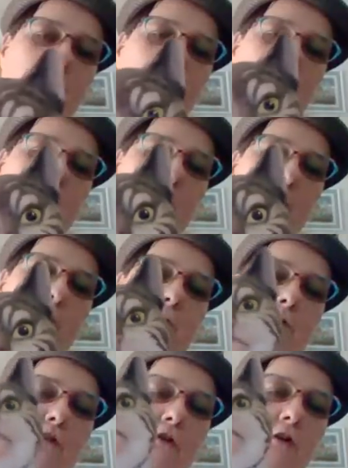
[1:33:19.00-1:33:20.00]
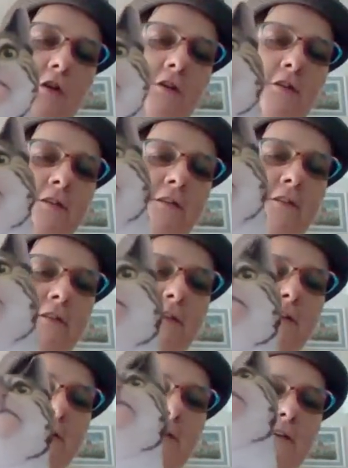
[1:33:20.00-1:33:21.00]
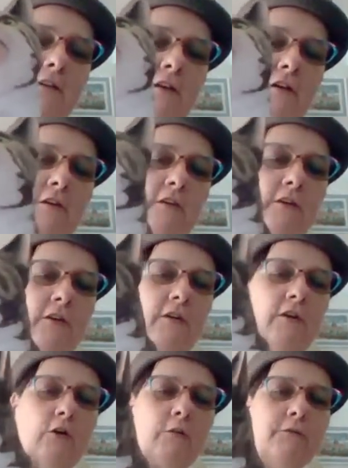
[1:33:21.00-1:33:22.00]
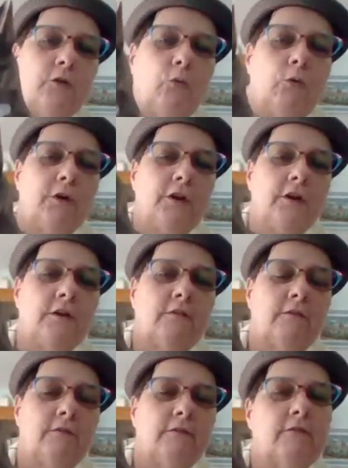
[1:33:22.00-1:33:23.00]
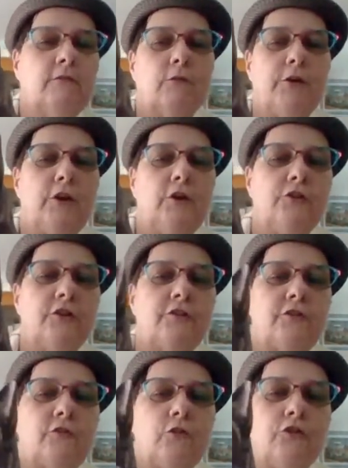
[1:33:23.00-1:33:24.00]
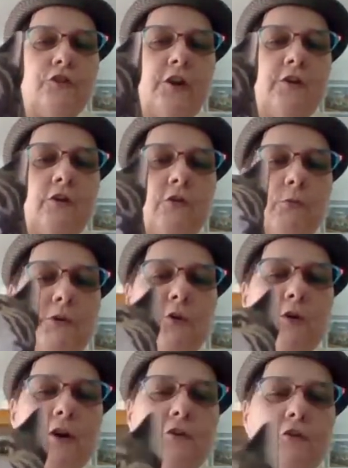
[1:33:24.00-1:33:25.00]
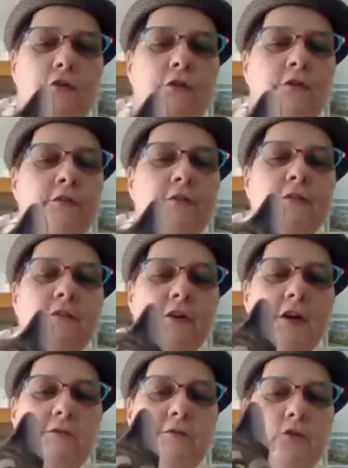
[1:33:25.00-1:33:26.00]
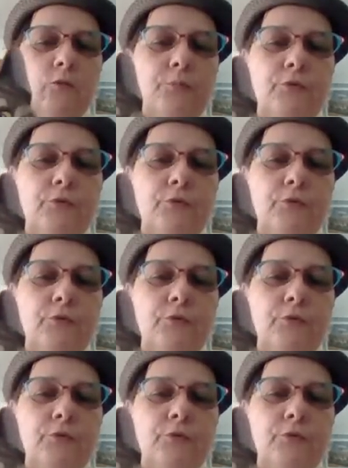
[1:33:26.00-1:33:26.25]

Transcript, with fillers: she's a beautiful girl. Now, if you wanna readjust her gender when you get her, after you